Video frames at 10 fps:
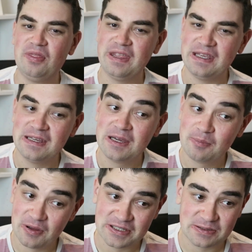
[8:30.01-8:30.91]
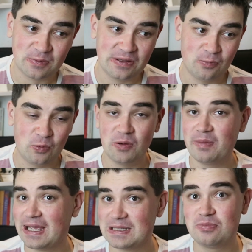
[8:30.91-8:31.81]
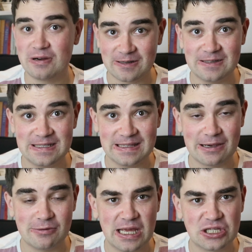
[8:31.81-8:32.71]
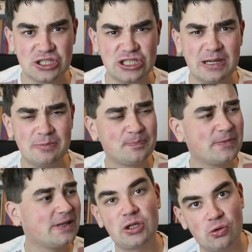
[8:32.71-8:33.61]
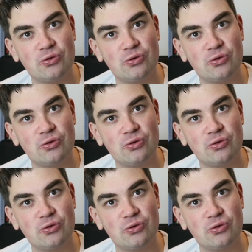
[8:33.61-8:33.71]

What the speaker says: the person with the womb gets pregnant in that relationship. But of